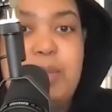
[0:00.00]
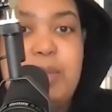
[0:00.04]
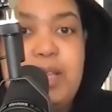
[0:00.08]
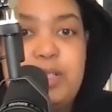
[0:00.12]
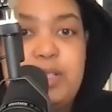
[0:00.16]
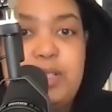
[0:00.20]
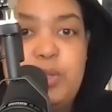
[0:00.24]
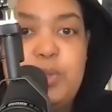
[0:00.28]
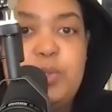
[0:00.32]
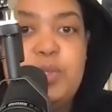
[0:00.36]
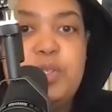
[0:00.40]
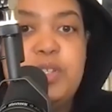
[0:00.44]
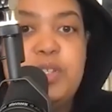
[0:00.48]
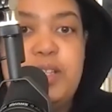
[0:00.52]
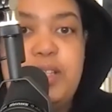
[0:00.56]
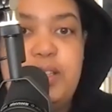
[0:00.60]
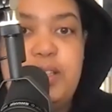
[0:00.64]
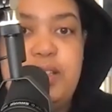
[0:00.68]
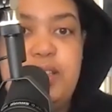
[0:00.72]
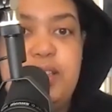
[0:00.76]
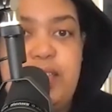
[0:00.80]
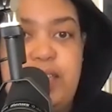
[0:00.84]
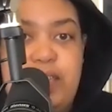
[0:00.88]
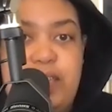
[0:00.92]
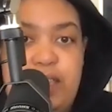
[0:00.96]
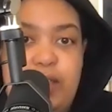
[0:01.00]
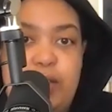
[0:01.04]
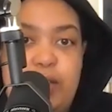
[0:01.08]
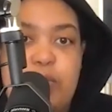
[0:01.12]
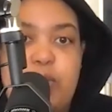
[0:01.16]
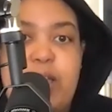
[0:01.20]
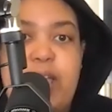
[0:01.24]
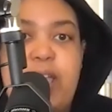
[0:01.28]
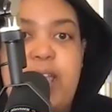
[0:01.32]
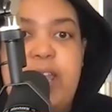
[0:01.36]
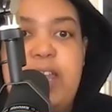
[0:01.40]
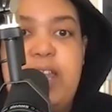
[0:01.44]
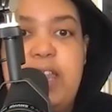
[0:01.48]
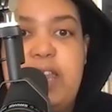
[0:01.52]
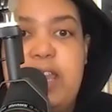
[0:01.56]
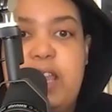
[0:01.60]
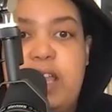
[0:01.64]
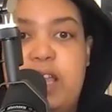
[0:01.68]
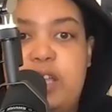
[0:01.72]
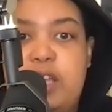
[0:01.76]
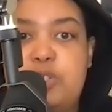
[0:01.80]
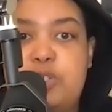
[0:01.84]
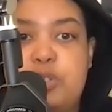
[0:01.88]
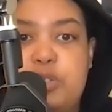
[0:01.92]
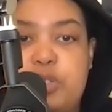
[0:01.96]
my touring gig, right? And
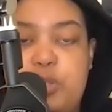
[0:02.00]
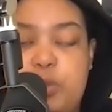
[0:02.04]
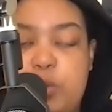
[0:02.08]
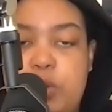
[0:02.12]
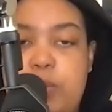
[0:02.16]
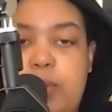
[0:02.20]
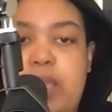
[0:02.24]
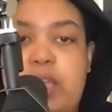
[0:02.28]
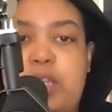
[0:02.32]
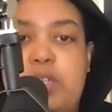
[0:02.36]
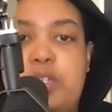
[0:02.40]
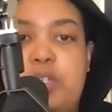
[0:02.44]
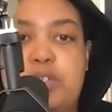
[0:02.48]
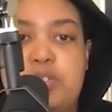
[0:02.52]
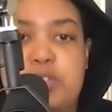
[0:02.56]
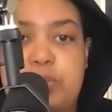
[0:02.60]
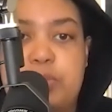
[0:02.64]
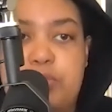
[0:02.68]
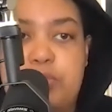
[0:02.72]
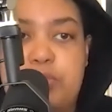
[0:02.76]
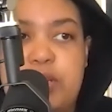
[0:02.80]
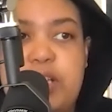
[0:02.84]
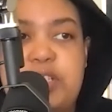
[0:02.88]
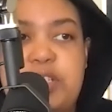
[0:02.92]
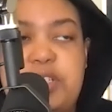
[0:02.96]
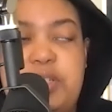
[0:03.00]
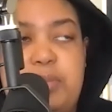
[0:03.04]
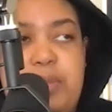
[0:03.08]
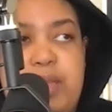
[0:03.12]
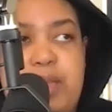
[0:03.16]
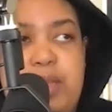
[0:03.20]
100 tour managers and production